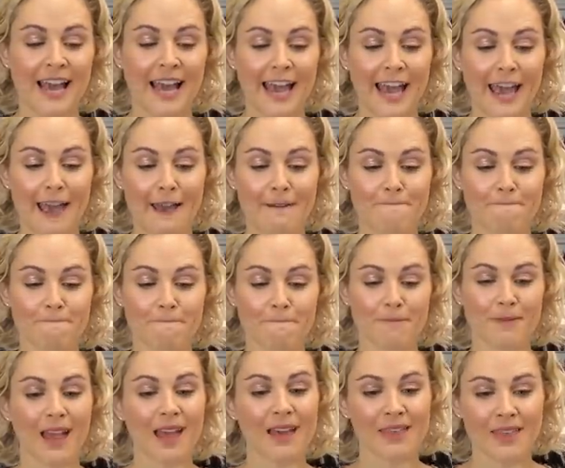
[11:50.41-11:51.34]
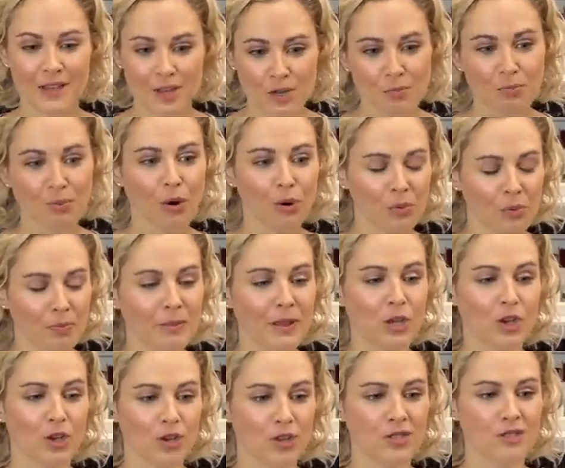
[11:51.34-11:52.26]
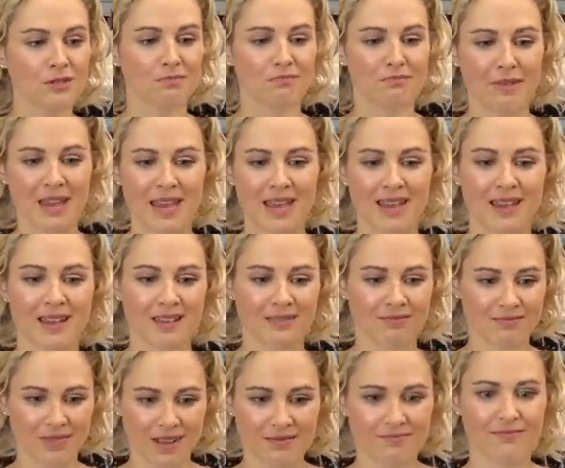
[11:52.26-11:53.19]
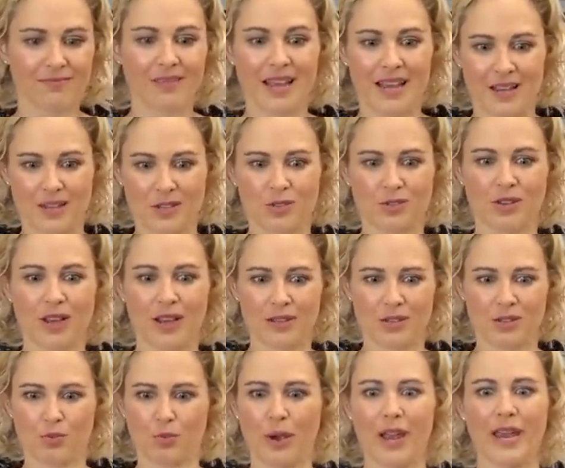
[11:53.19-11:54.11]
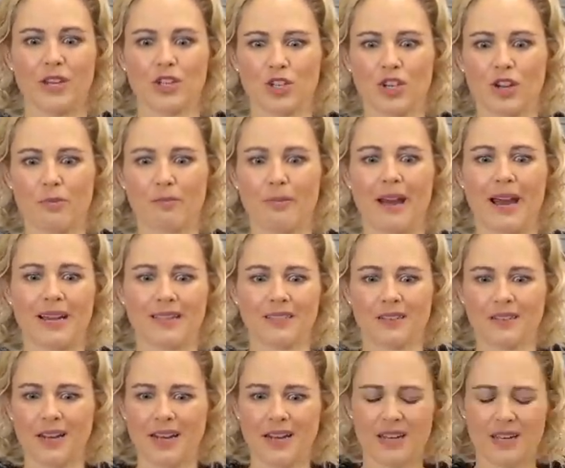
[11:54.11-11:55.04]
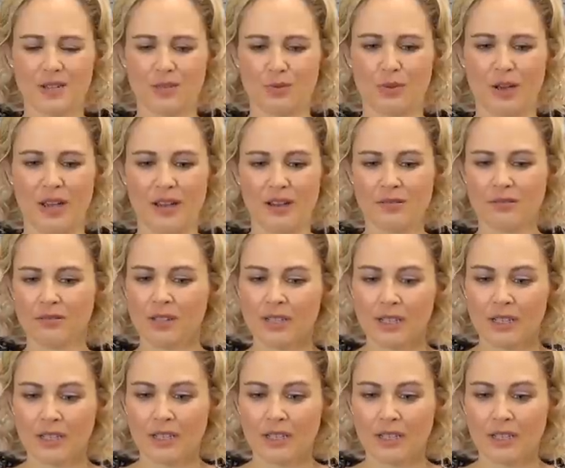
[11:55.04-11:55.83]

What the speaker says: I think you probably could make like a sweatshirt pattern in it as well.